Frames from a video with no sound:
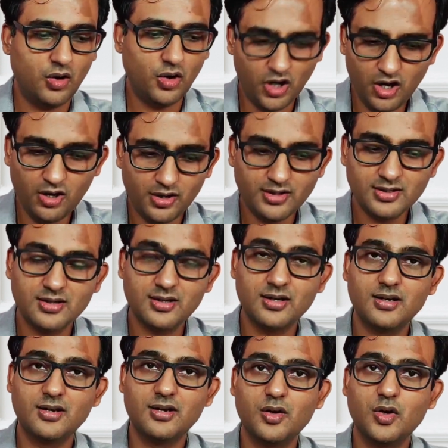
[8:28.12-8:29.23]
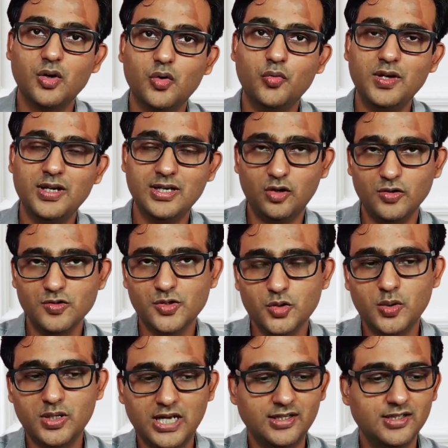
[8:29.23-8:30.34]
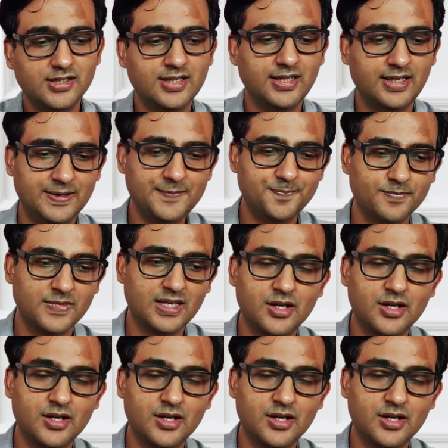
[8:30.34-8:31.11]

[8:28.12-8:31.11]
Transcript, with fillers: Or we can also do another thing.